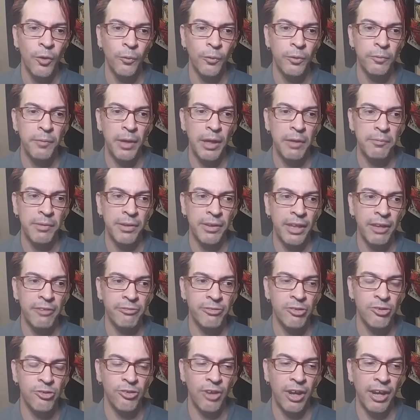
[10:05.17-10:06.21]
Or maybe
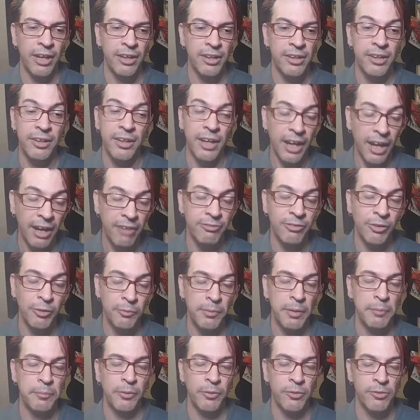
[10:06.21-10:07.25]
they've decided, and I've known
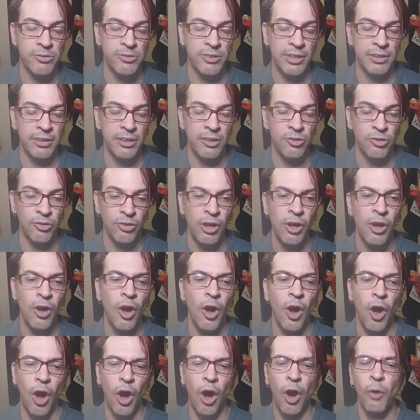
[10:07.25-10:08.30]
people who said this,
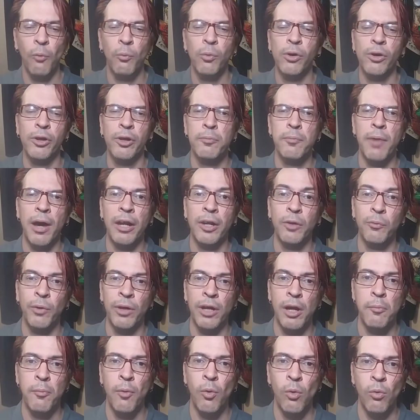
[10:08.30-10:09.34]
I'll worry about it
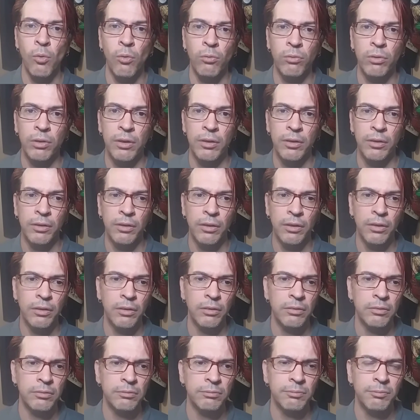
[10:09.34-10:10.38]
when I'm old.
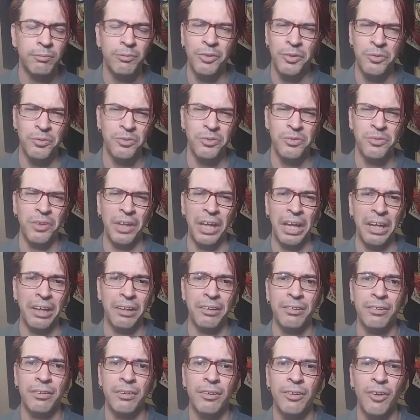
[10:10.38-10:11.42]
Don't do
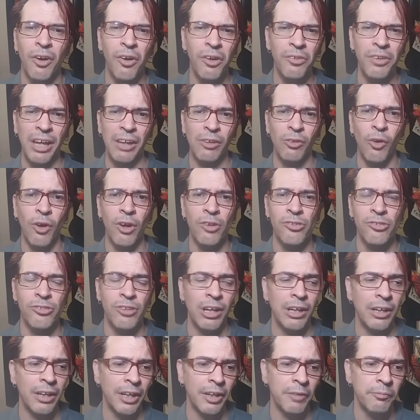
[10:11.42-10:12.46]
that. All that lost
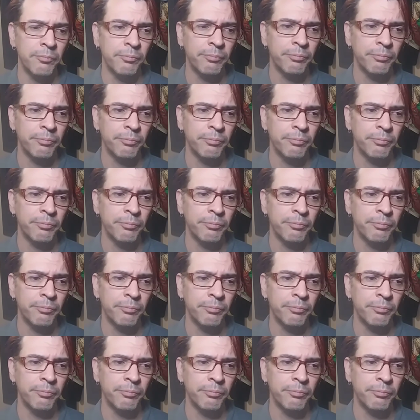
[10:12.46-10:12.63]
time.